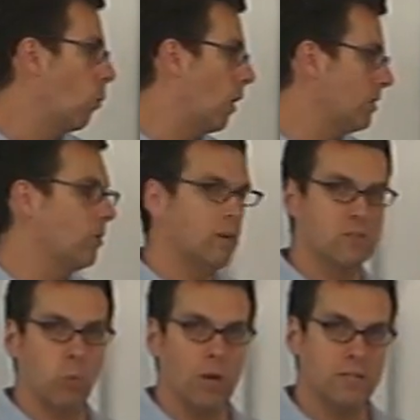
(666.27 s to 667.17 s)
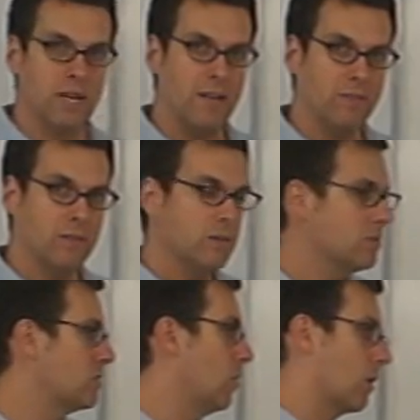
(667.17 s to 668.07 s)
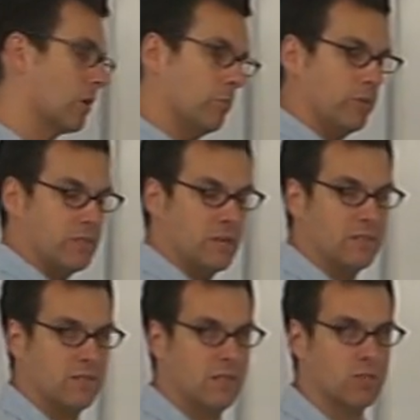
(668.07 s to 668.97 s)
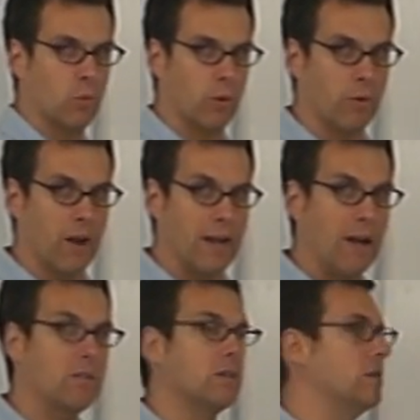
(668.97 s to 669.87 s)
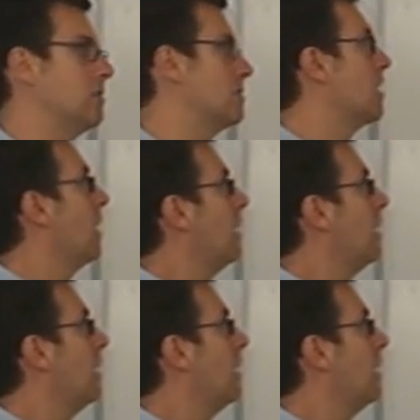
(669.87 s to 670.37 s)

1 unit is 1/10, so our complete sentence answer we would write out is